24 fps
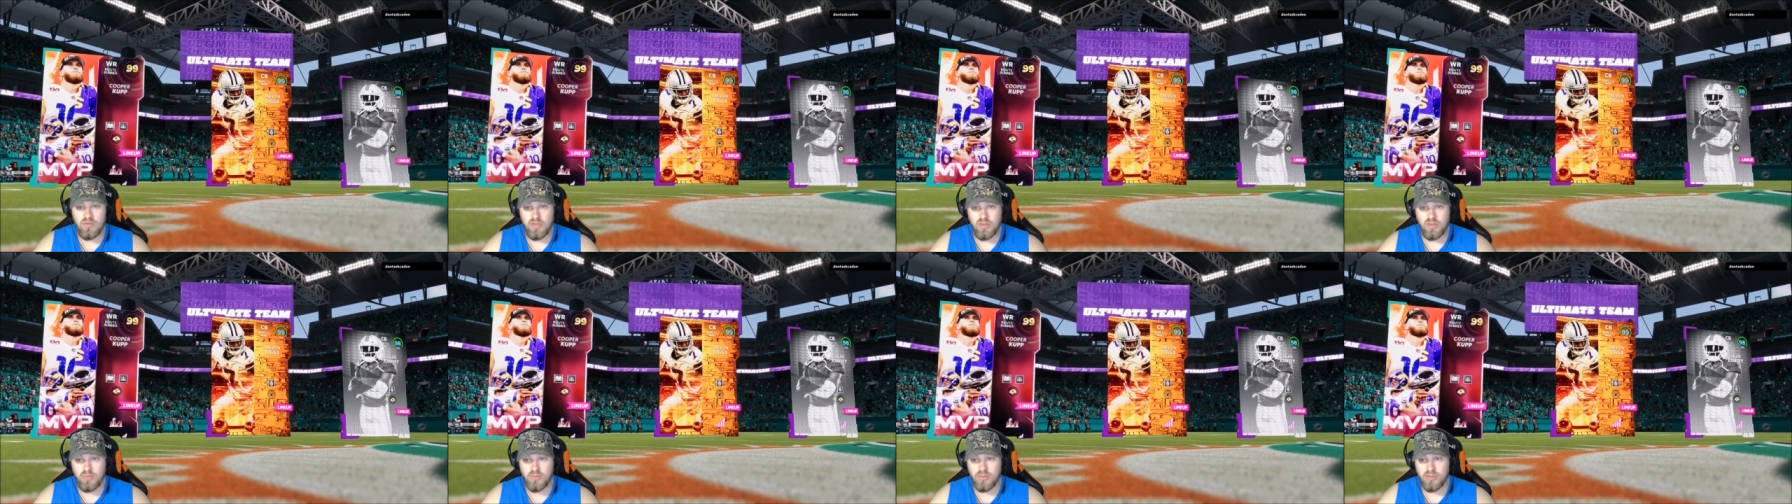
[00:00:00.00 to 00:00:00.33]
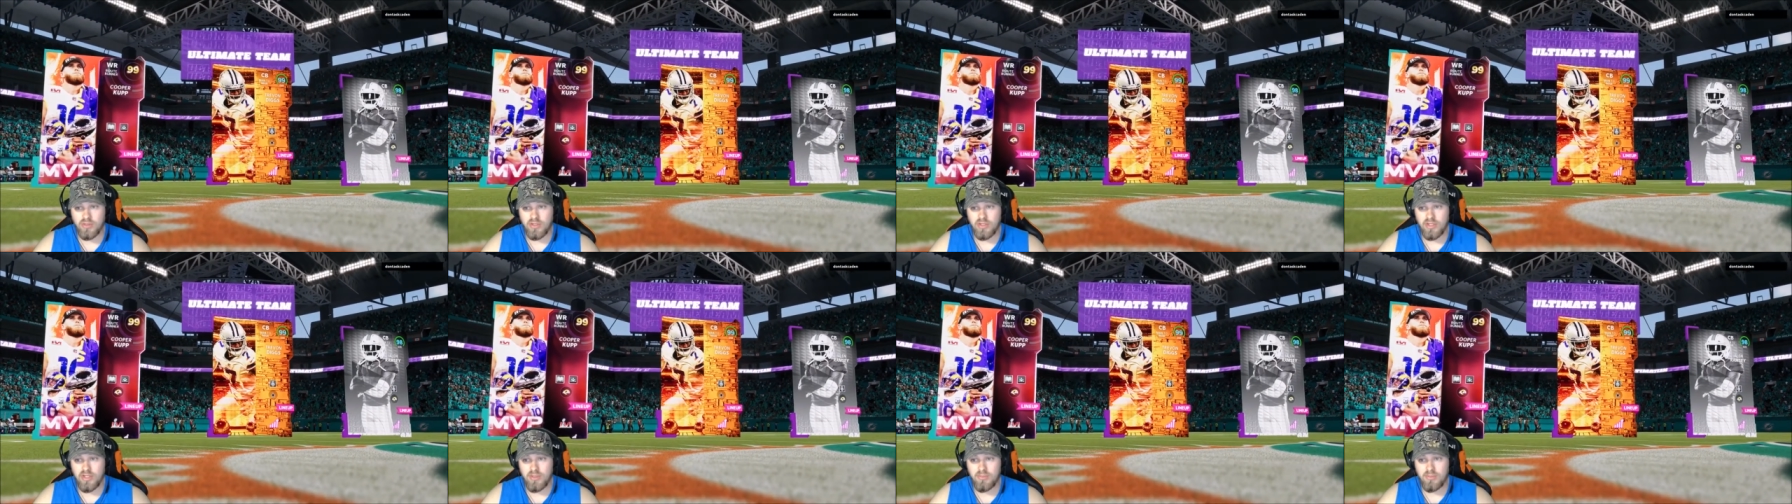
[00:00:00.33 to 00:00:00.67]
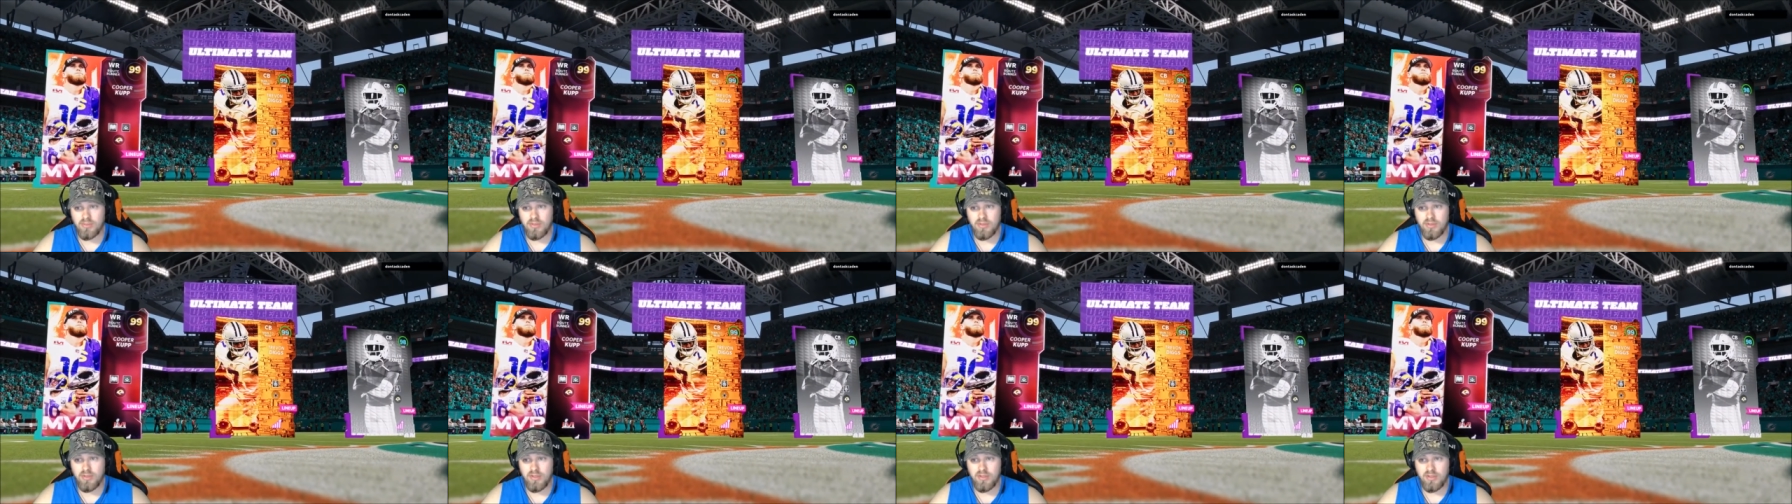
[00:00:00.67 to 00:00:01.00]
Cooper Kupp.
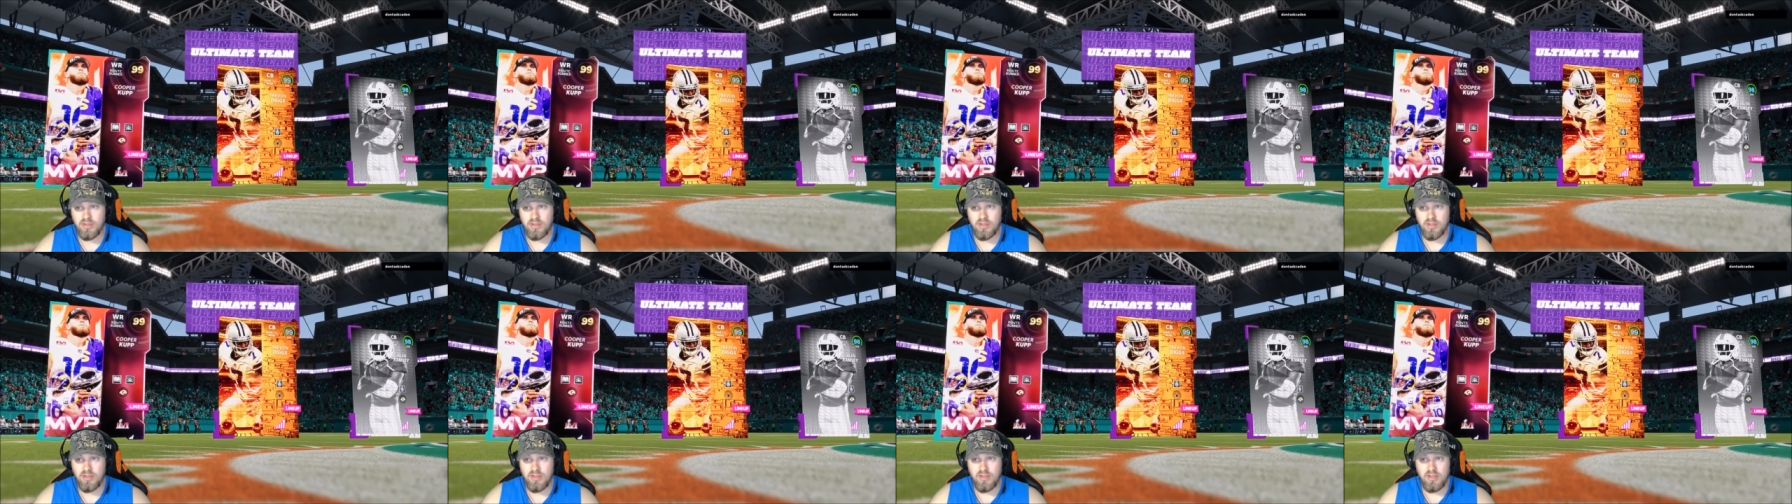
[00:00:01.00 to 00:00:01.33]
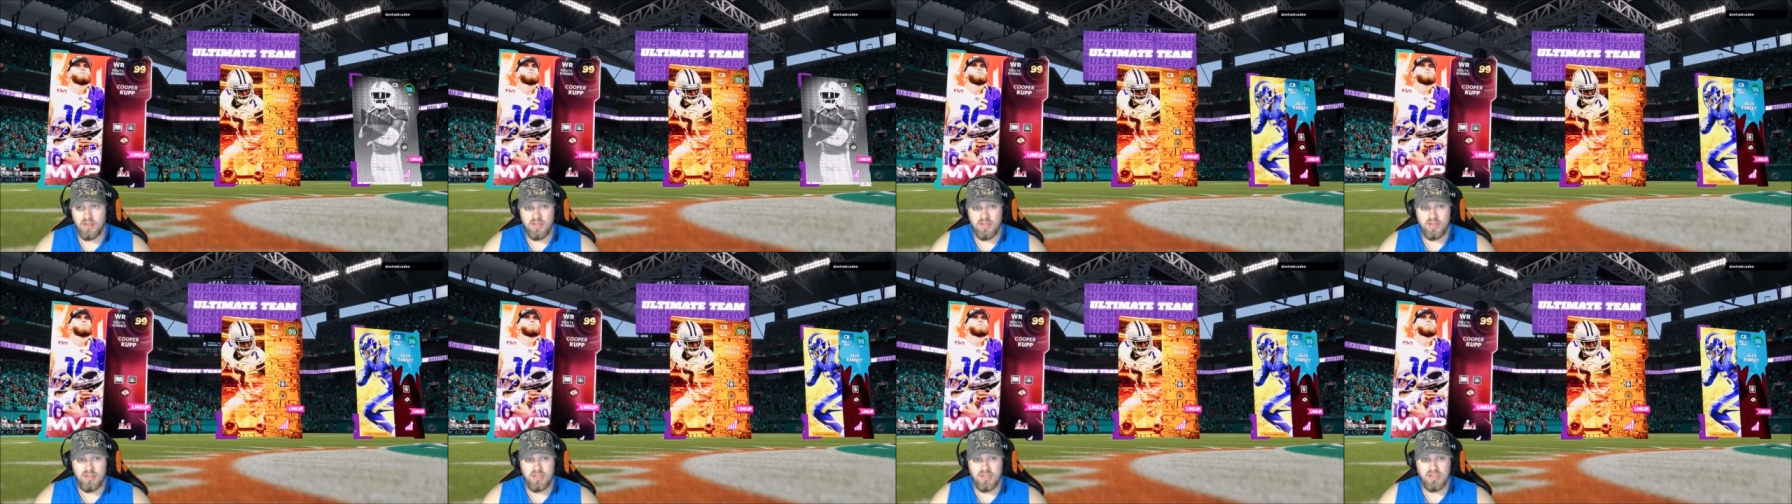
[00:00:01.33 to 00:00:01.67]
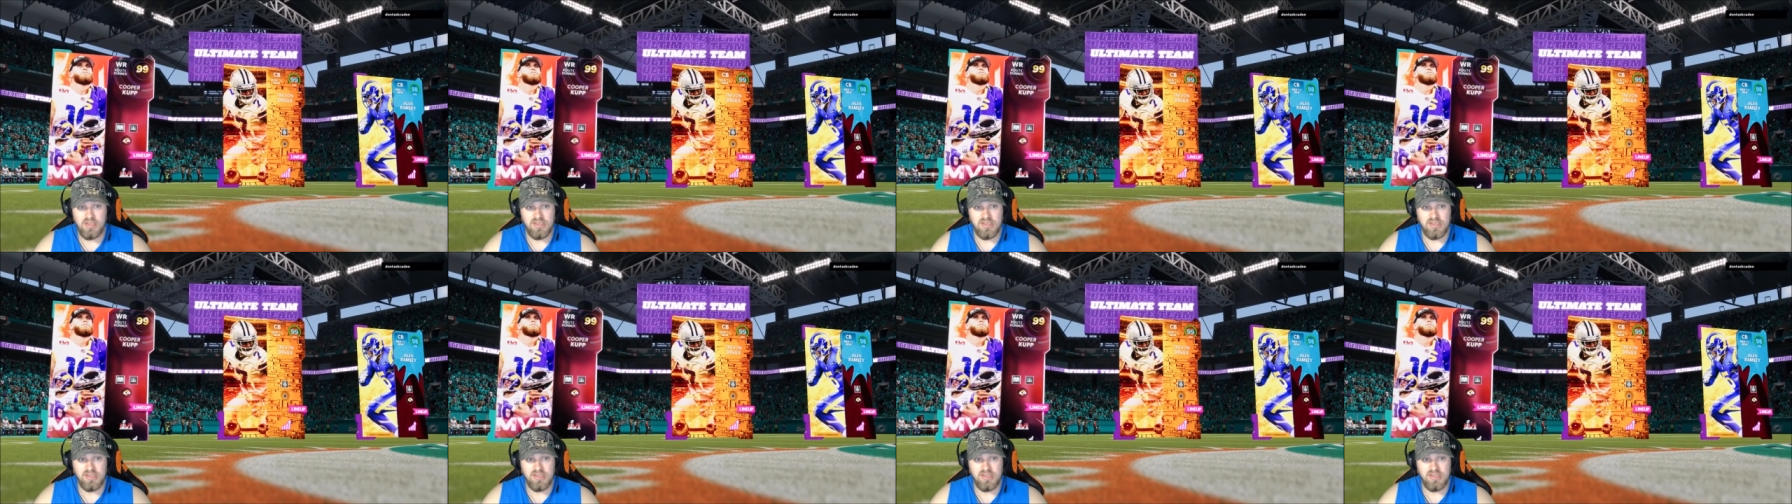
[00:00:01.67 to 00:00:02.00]

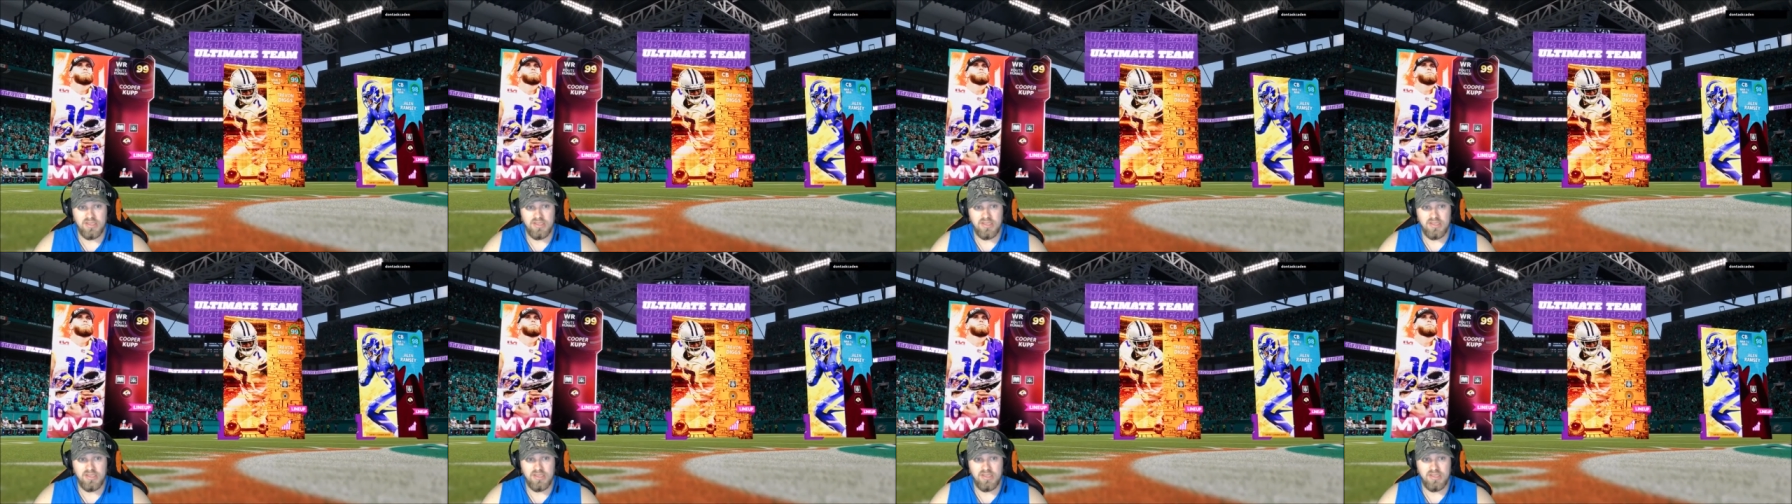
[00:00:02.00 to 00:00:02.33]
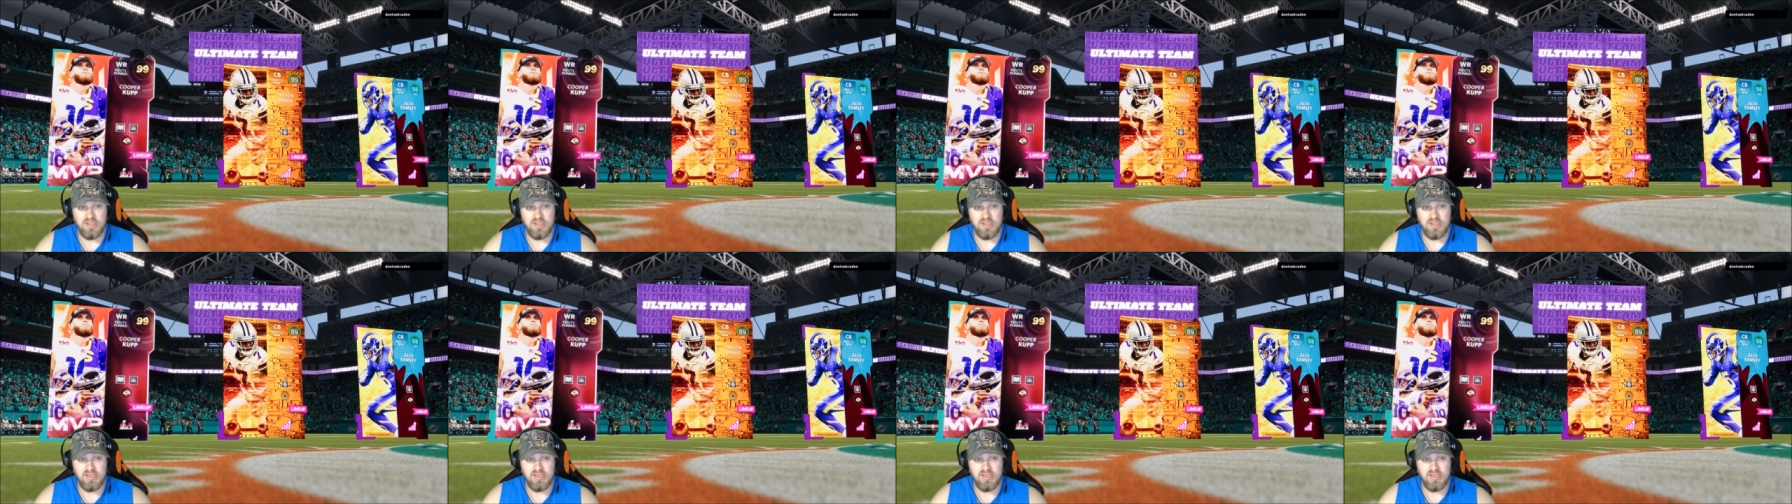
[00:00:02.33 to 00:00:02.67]
This guy has a God